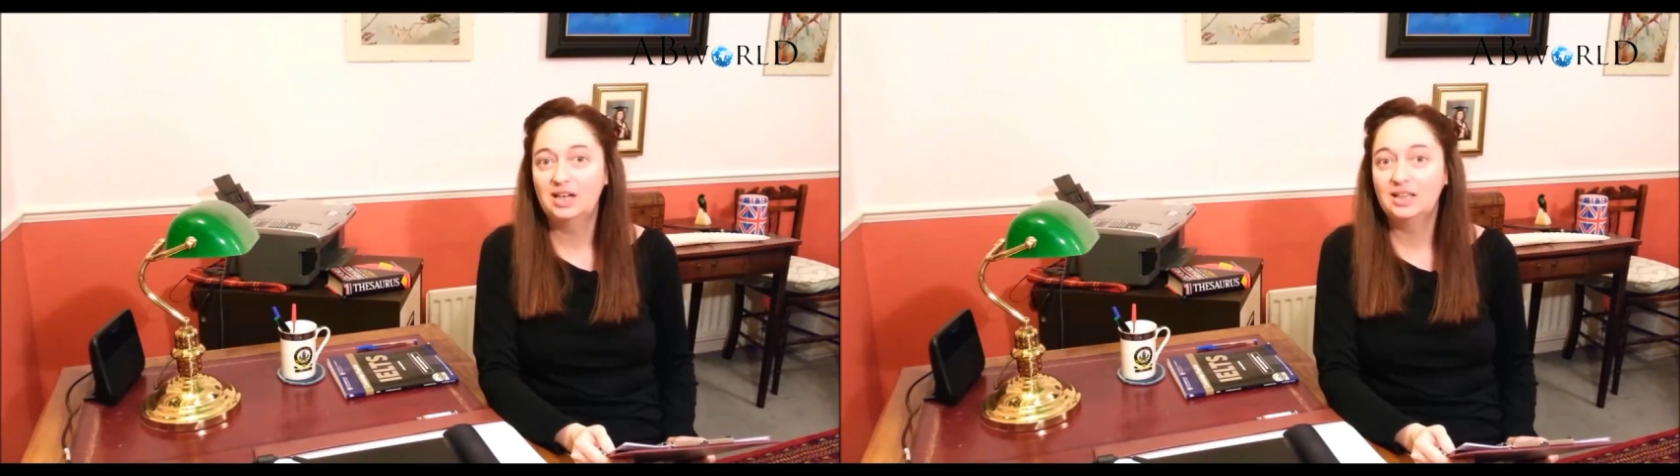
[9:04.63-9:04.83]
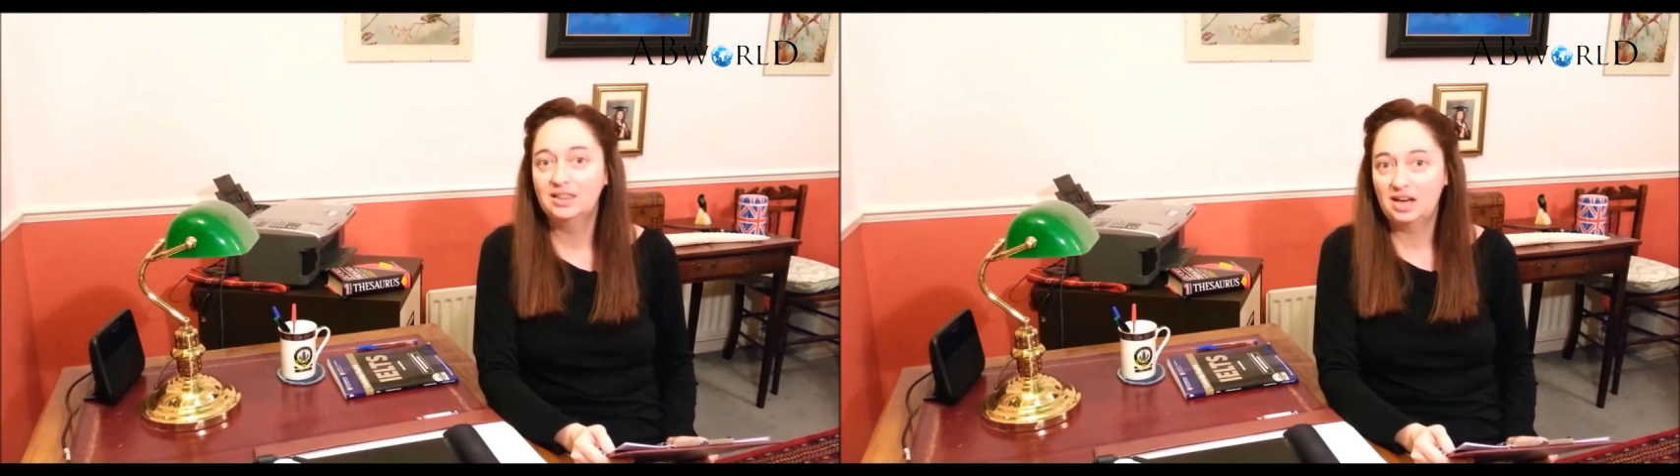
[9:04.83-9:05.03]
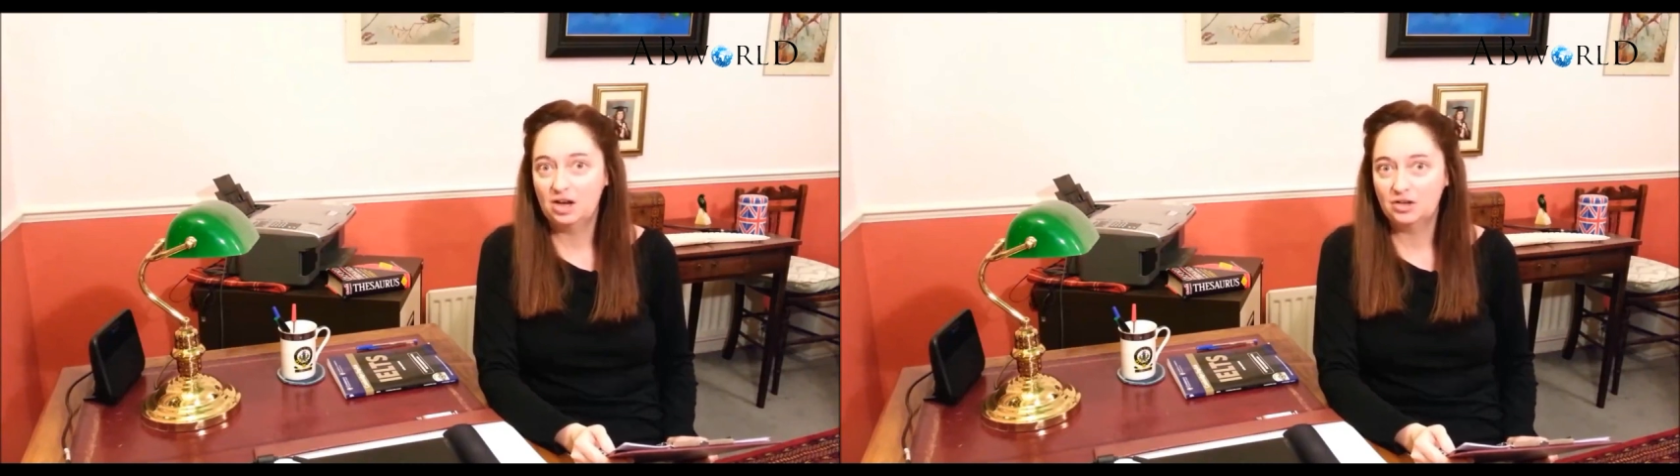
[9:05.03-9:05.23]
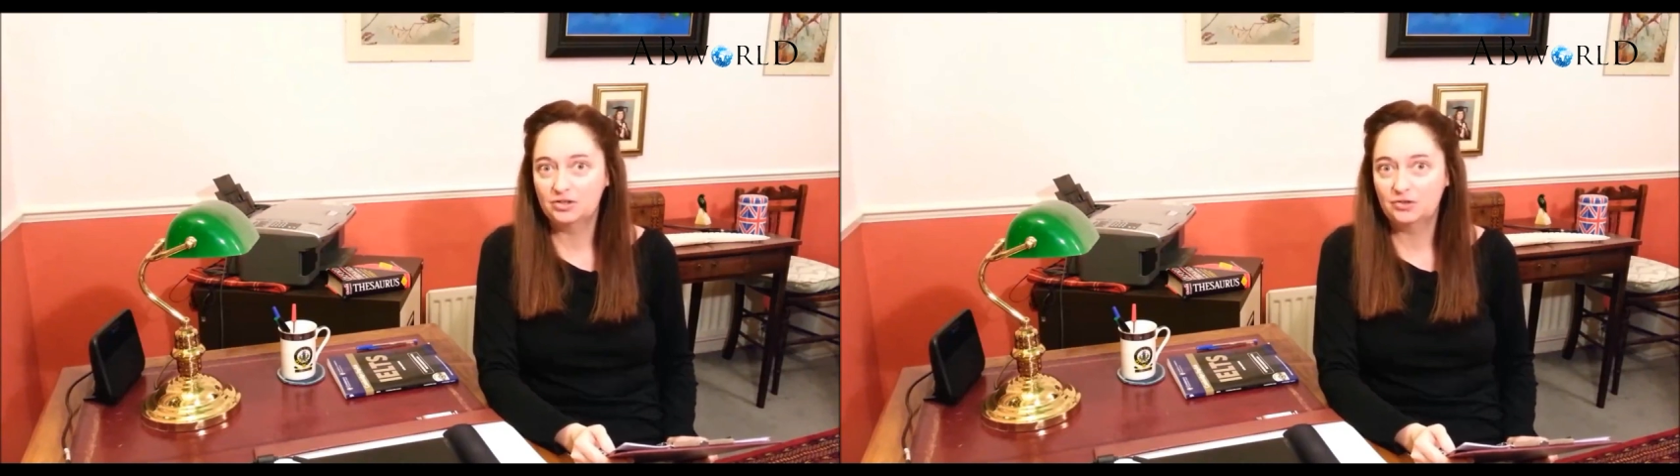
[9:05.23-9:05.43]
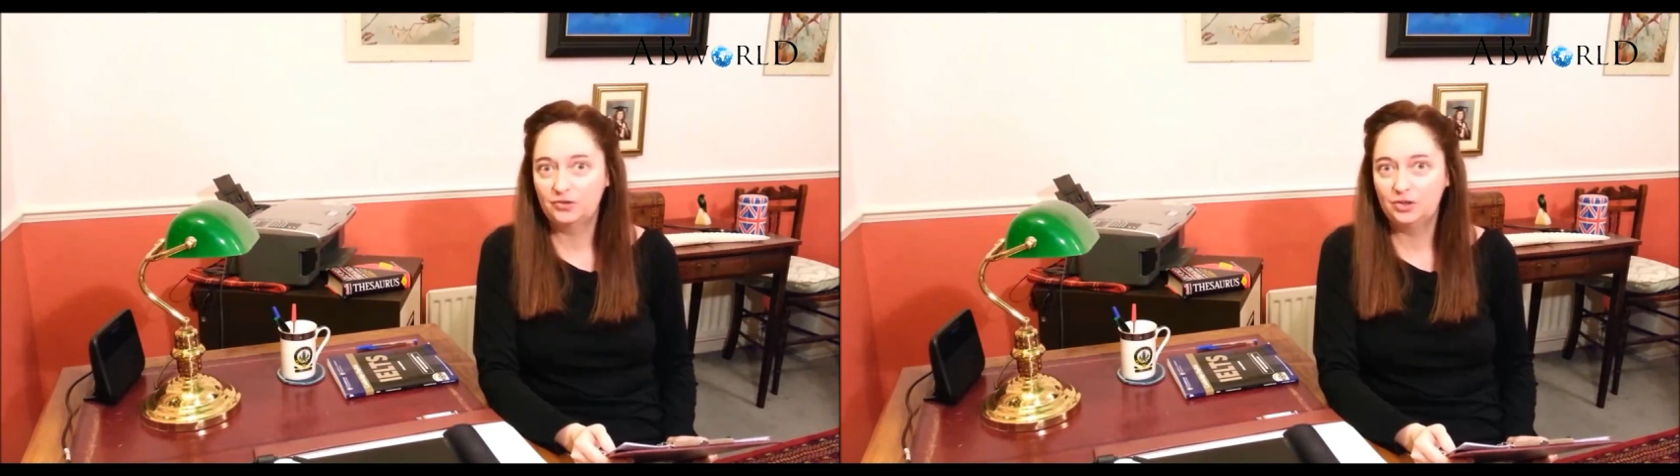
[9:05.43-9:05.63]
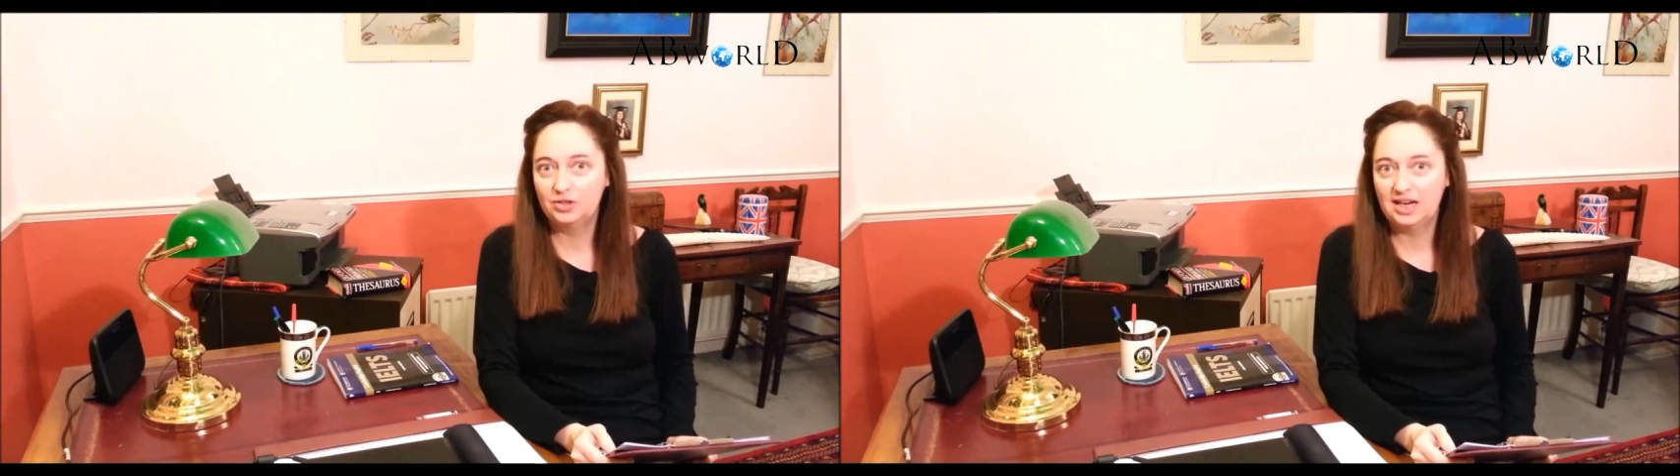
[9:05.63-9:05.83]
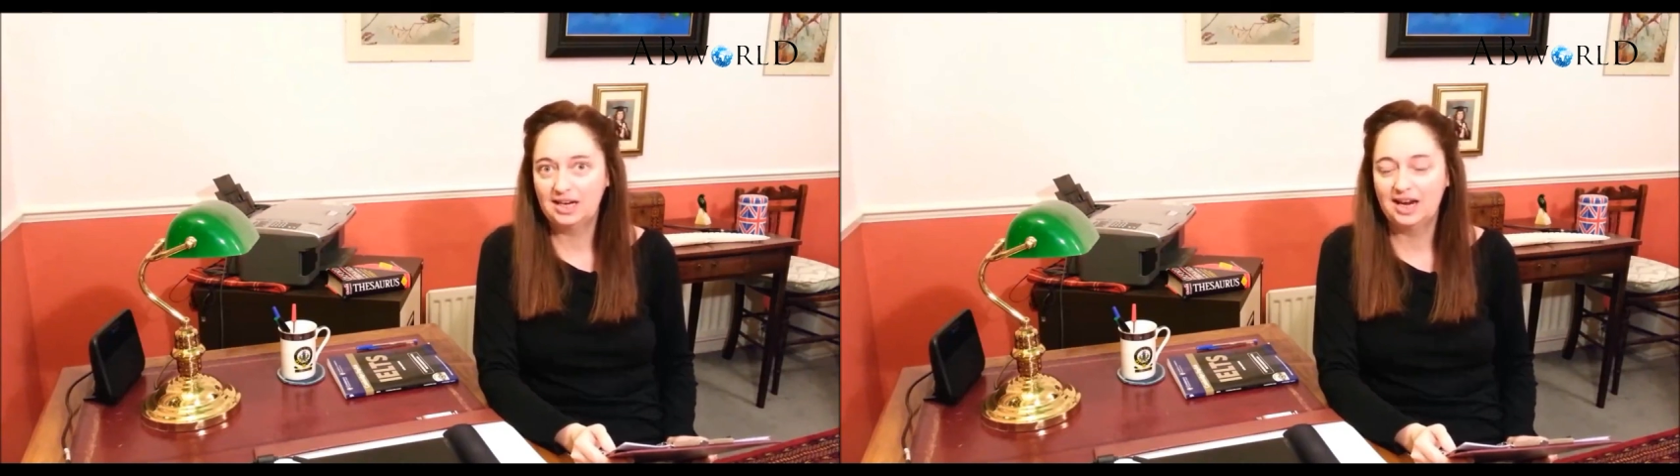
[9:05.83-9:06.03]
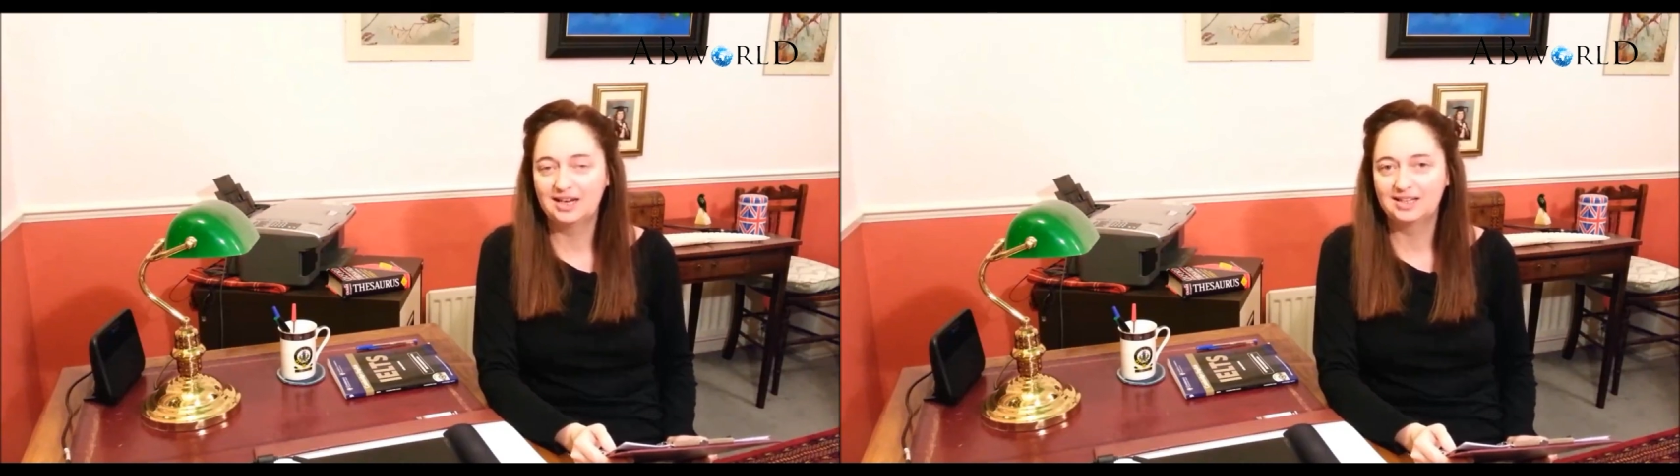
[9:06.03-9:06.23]
in the last few
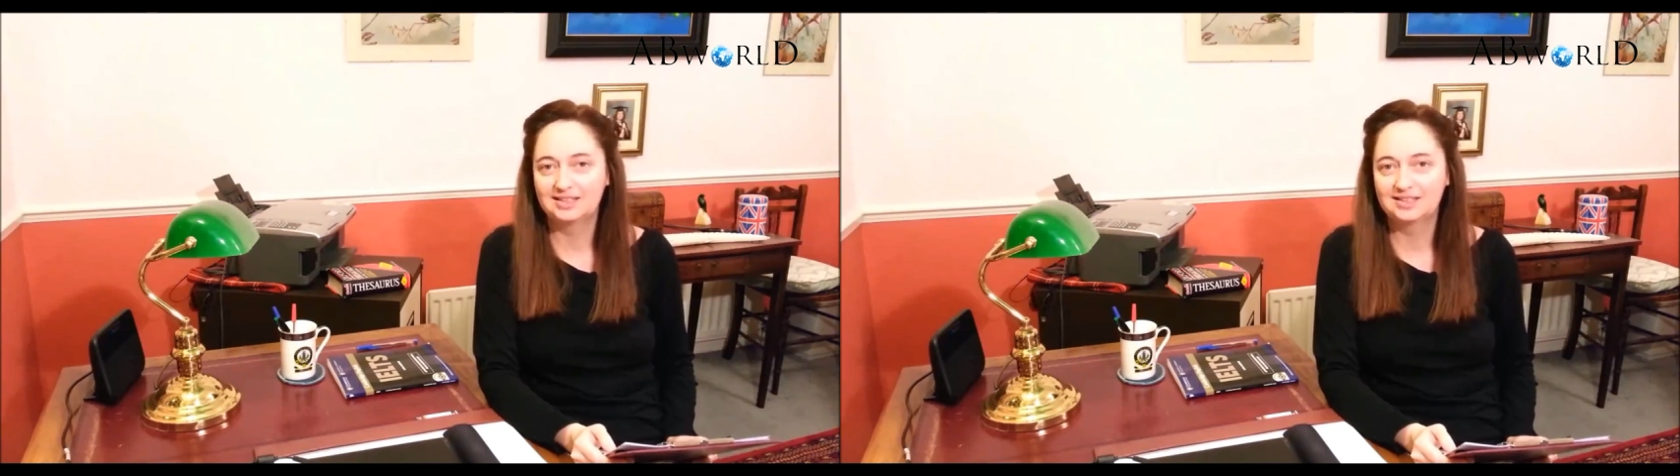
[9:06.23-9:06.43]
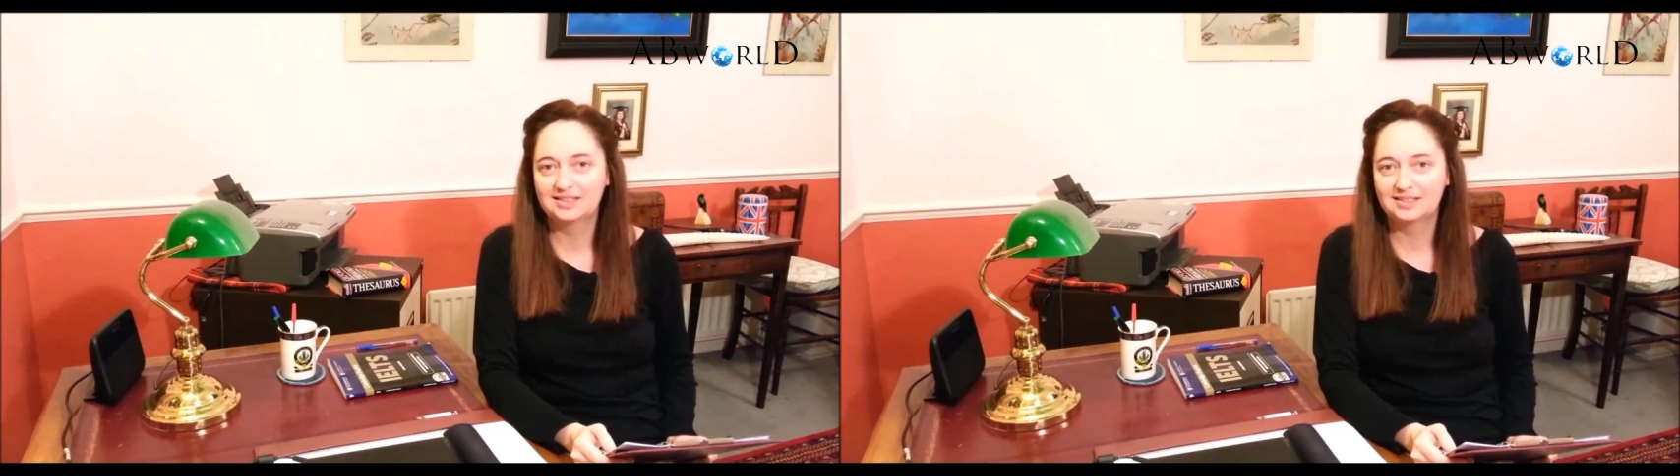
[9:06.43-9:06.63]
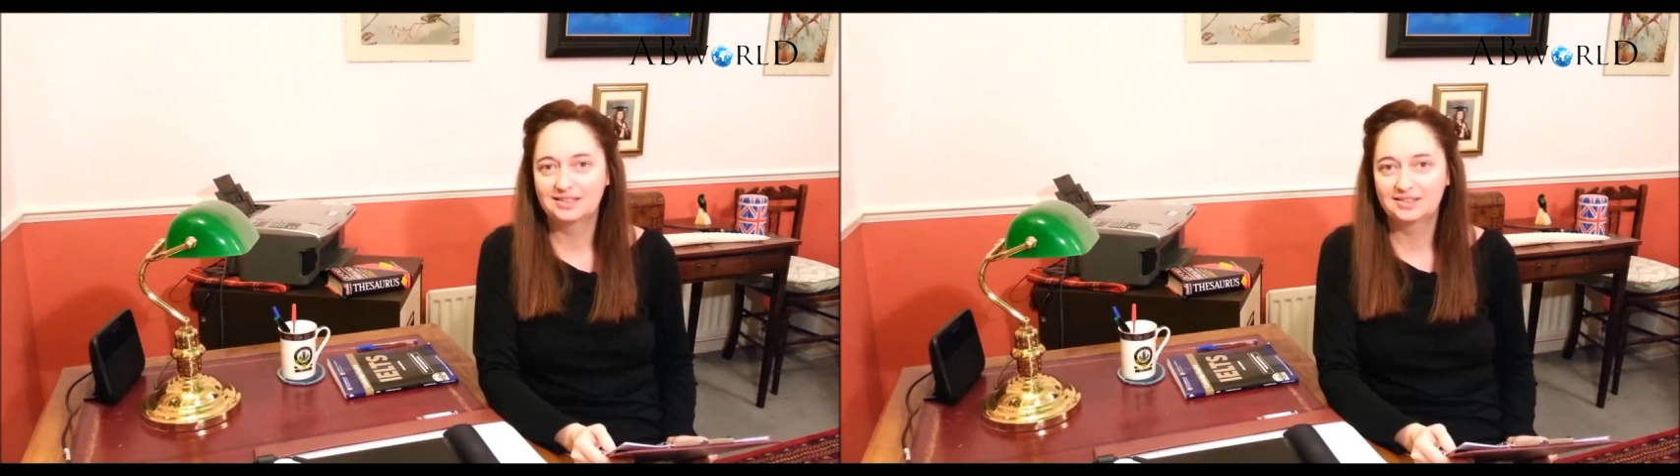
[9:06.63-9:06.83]
decades?